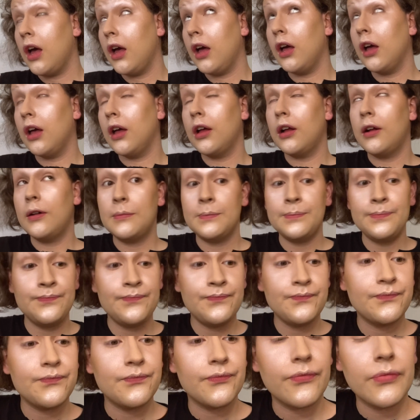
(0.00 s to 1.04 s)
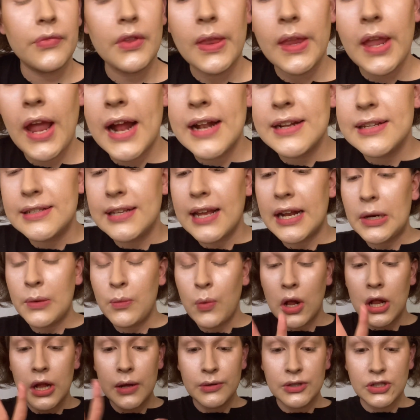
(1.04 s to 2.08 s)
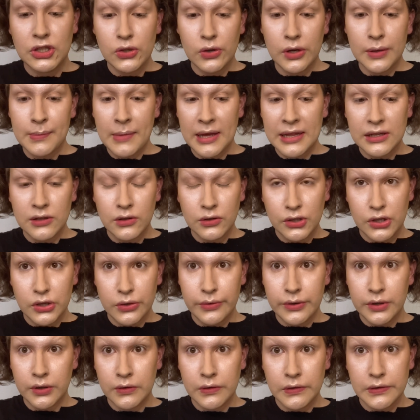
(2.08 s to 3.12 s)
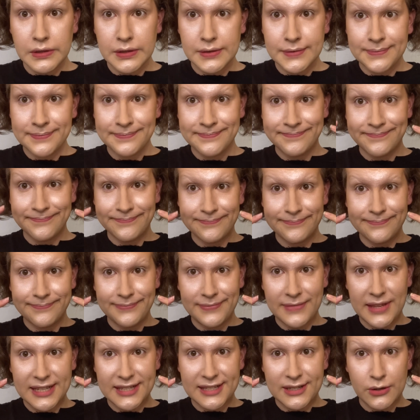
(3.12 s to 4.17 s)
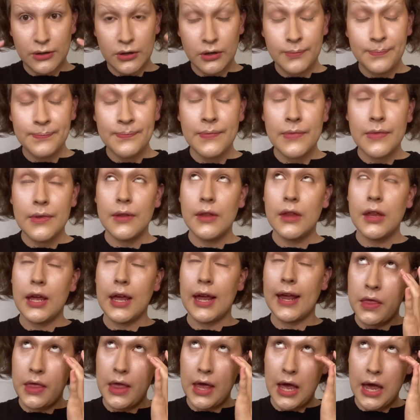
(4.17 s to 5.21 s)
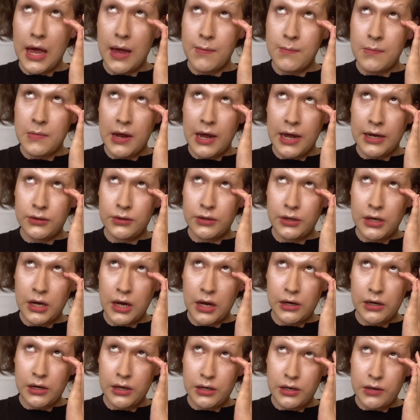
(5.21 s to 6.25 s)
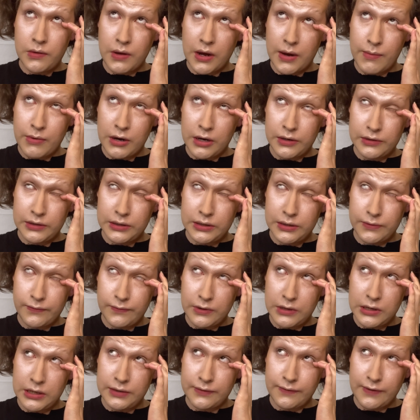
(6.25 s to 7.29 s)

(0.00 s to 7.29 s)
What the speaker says: I decided while I was doing my little doodles, this doodle, that I'm actually not gonna do eyebrows for this